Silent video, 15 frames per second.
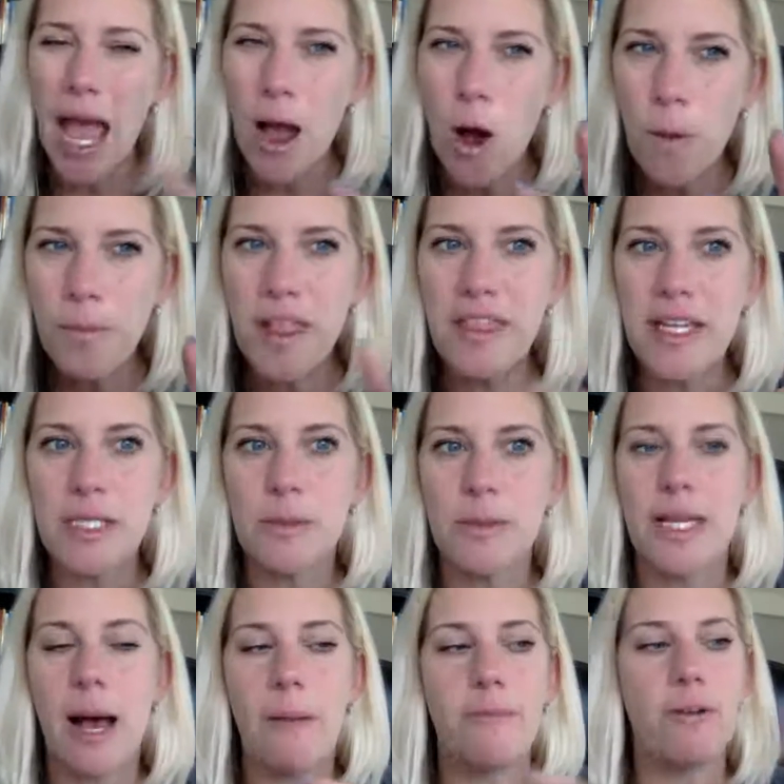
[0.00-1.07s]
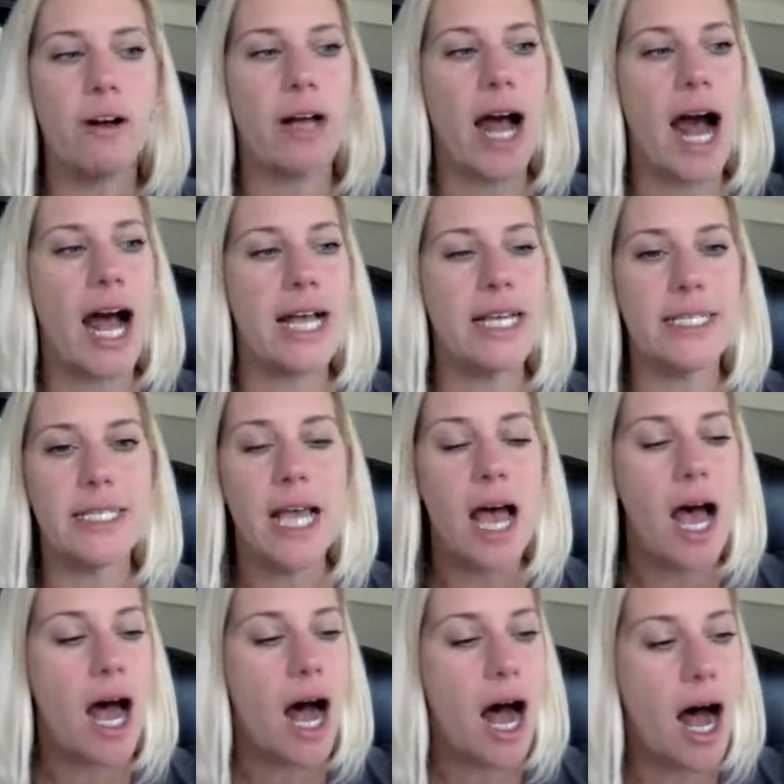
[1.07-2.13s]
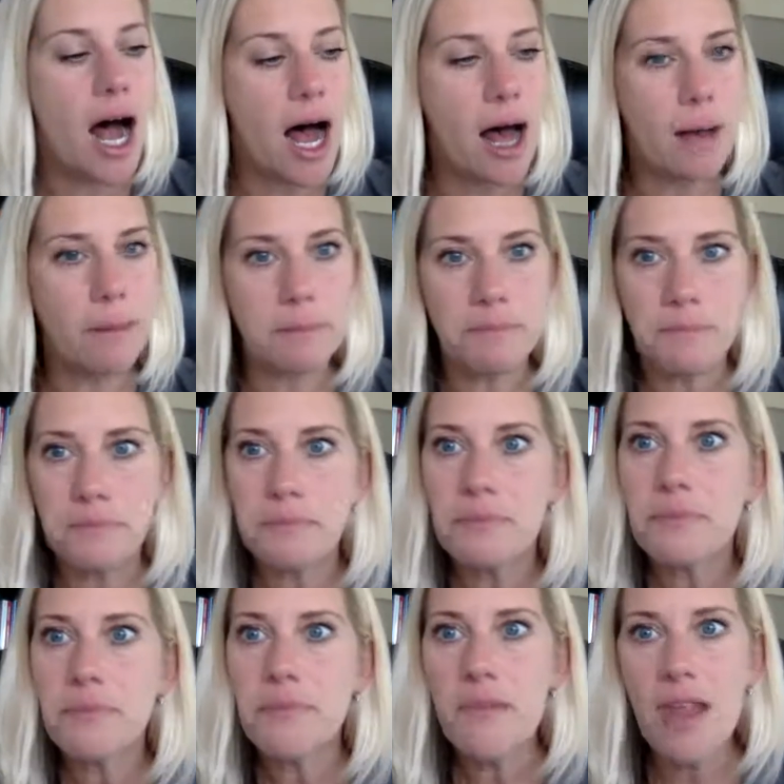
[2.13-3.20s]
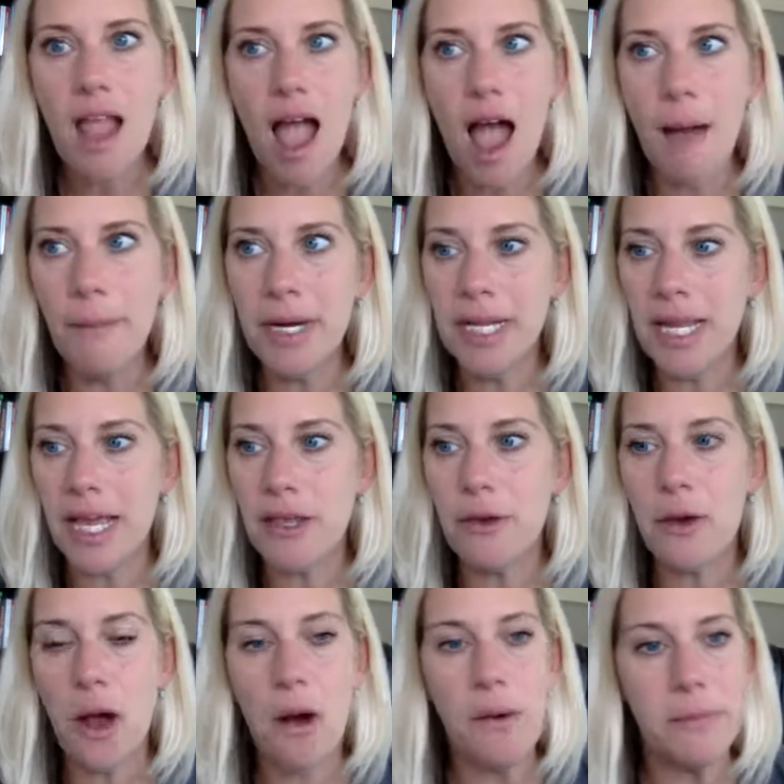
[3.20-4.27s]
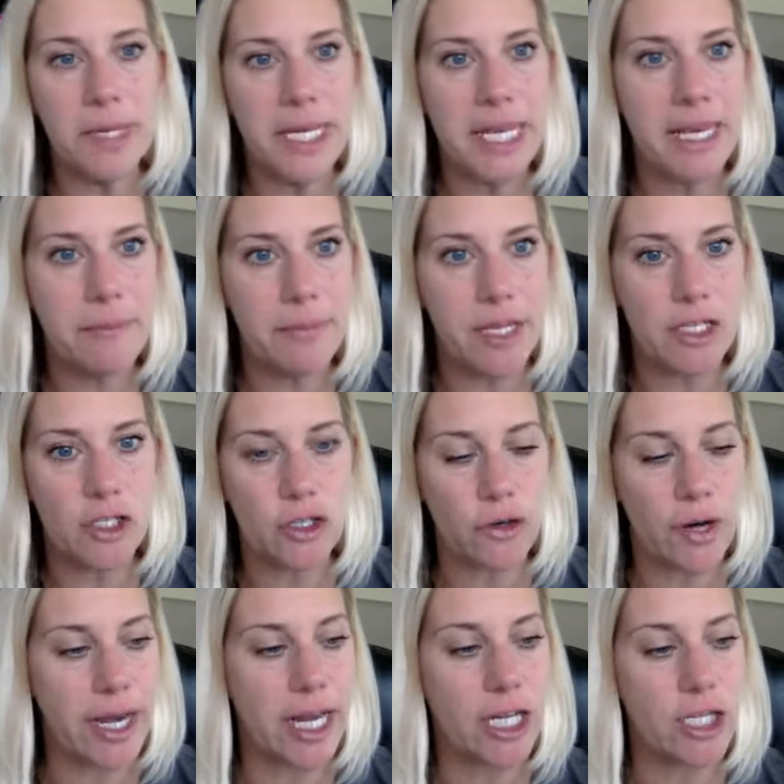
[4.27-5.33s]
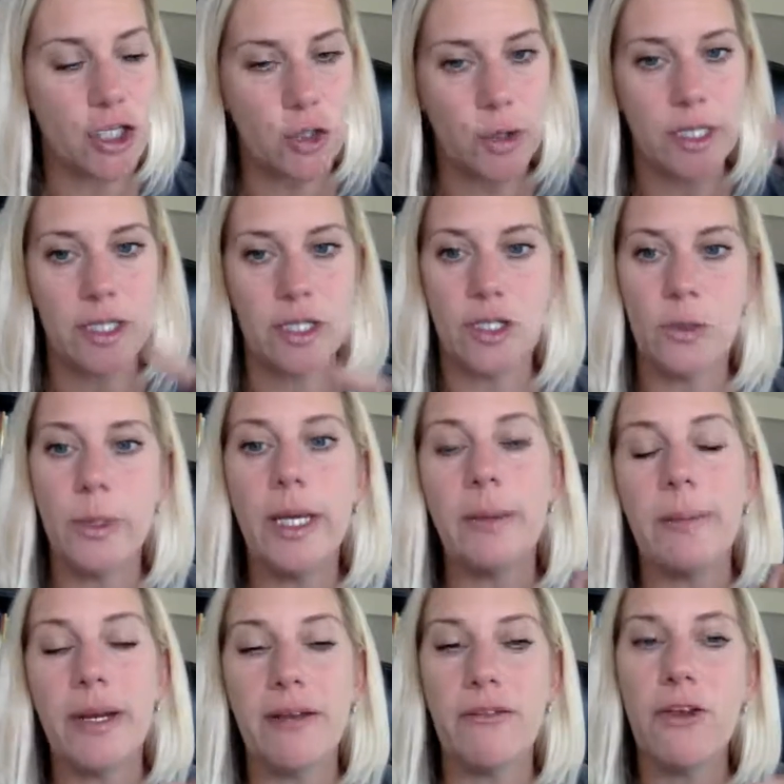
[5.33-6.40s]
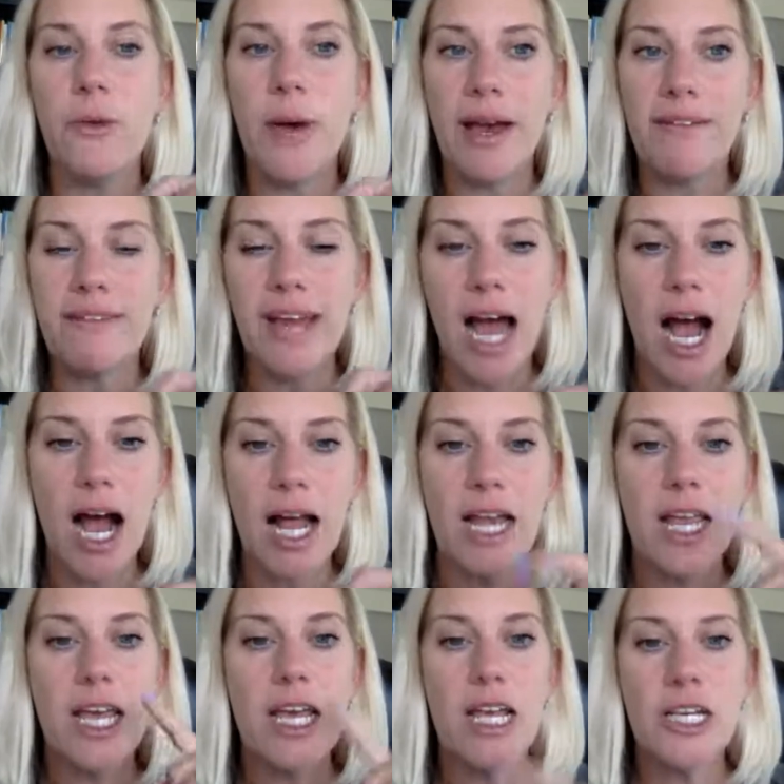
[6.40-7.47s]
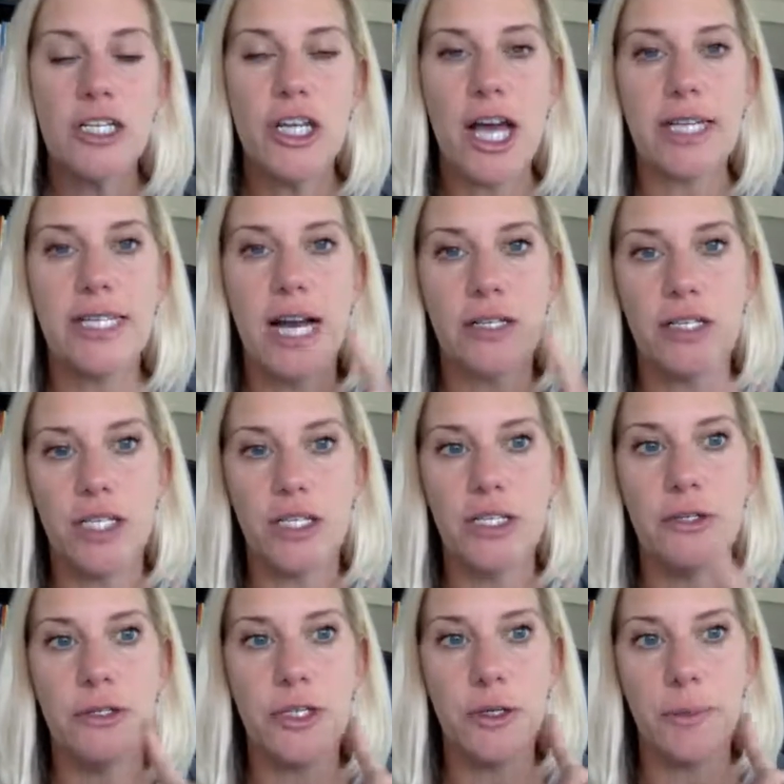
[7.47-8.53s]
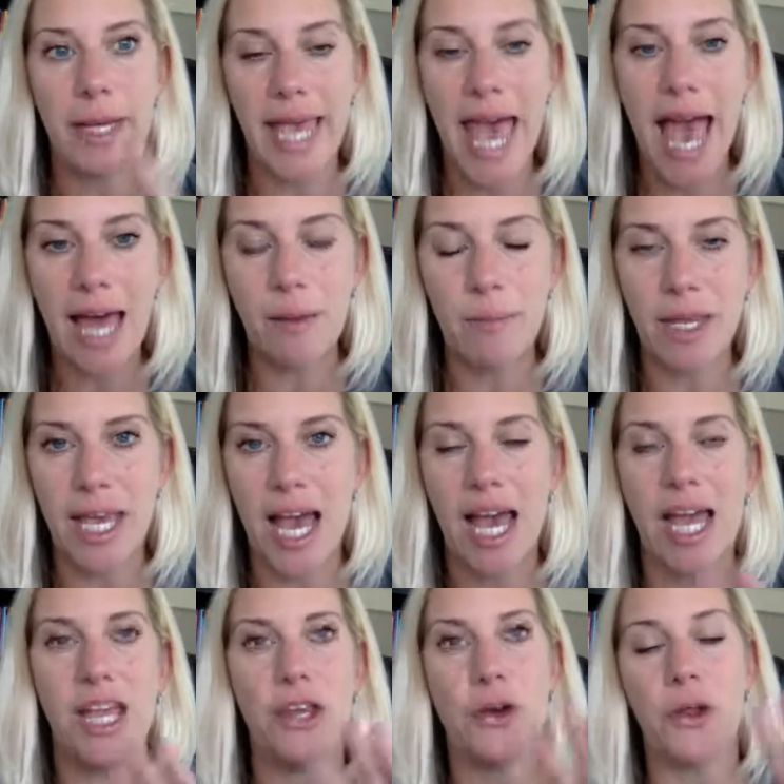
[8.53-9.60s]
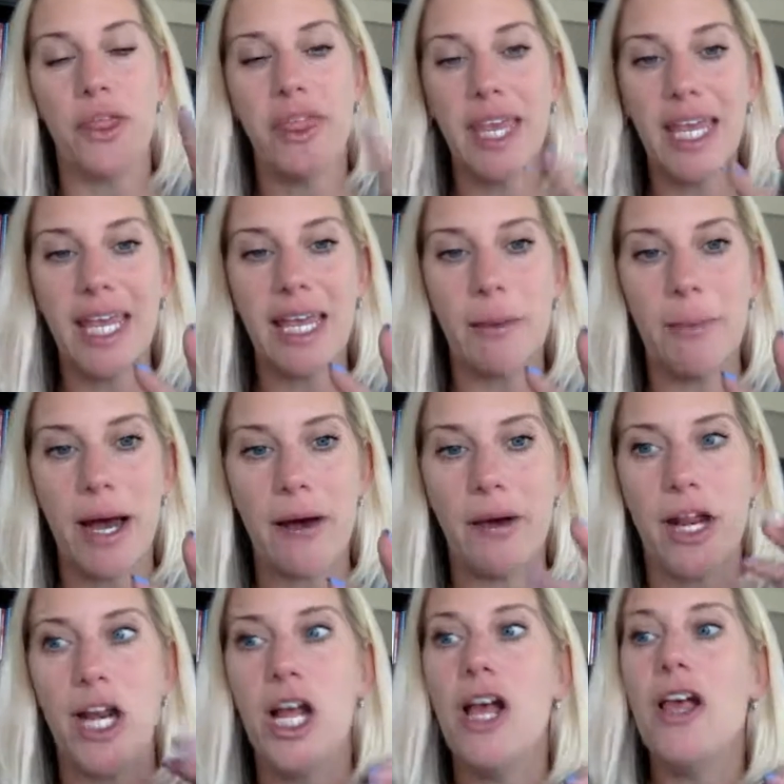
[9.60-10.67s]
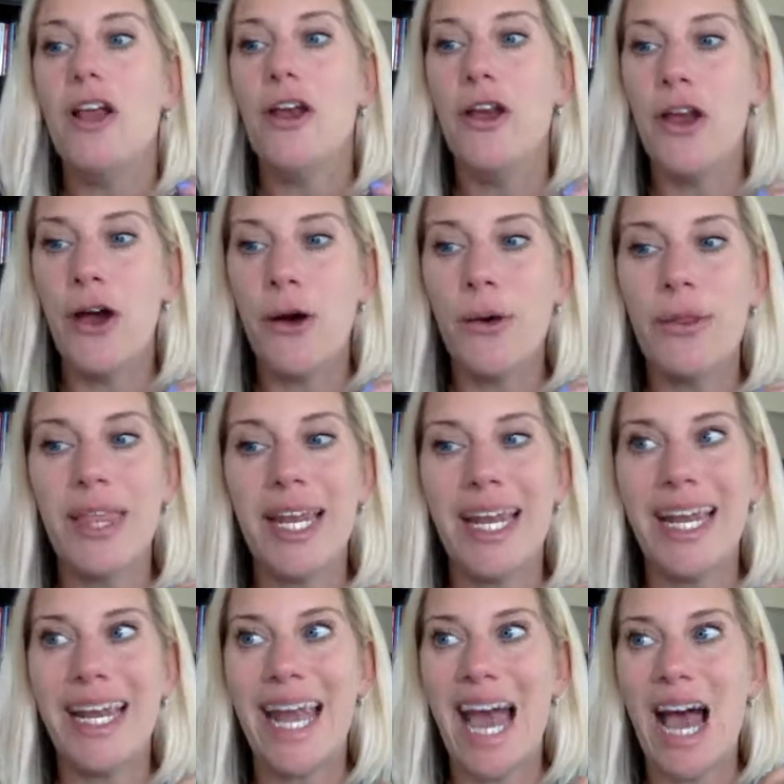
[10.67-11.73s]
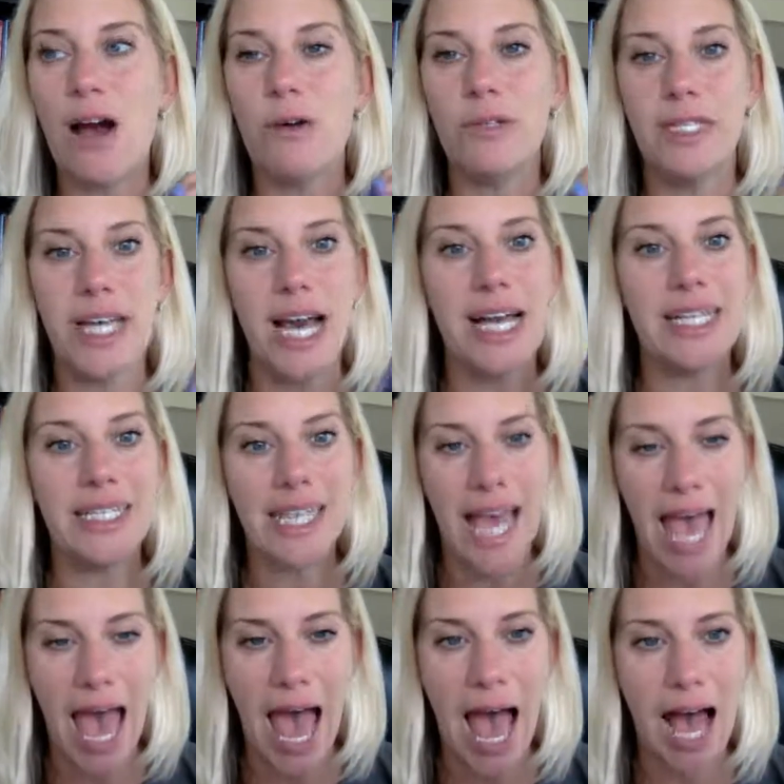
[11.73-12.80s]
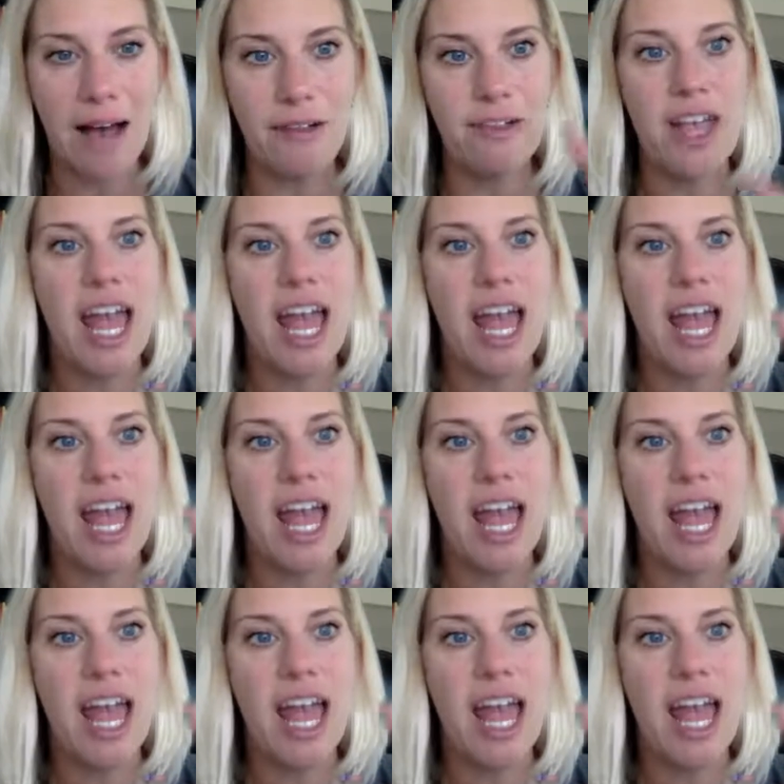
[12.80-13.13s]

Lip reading: I hope that this was helpful, guys. I'm going to let you go. I'm going to keep this training short and sweet, but if you have not checked out the YouTube Academy yet and you're thinking about it, know that it now does have